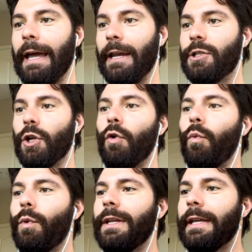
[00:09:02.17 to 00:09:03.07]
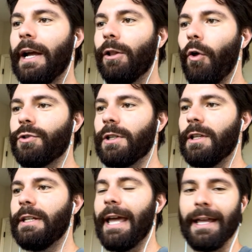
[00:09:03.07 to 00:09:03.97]
And until we get closer to
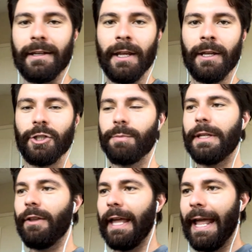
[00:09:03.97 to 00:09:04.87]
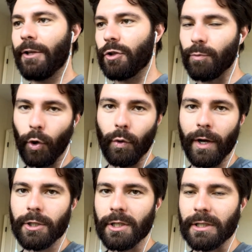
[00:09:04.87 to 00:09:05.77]
the day and Chip Kelly answers more
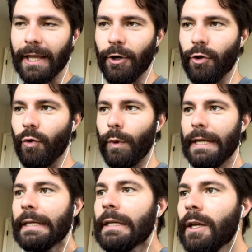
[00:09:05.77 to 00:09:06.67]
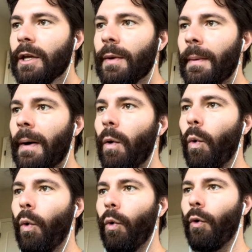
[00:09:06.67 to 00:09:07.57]
questions later in the week,
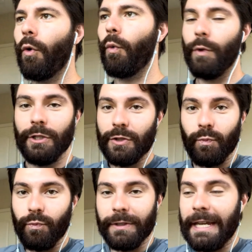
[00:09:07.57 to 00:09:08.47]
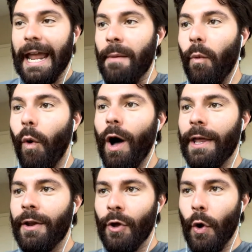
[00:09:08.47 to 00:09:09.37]
or we just game
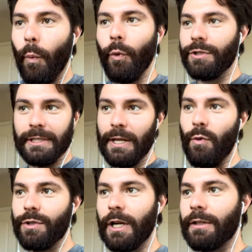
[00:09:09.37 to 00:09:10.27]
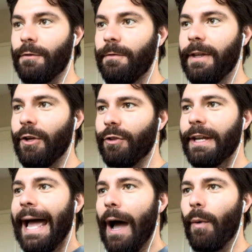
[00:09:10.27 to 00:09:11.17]
one, we'll see who's on the field
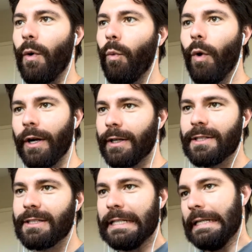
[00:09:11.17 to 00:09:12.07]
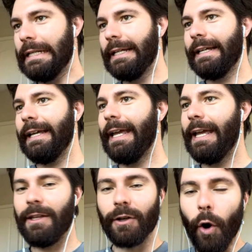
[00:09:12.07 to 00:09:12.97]
and how it works.
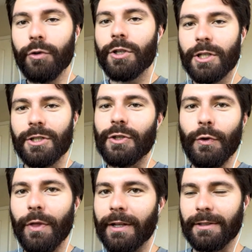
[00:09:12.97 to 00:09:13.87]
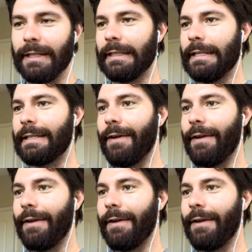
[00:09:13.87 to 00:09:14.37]
It, it, coaches just do things like this.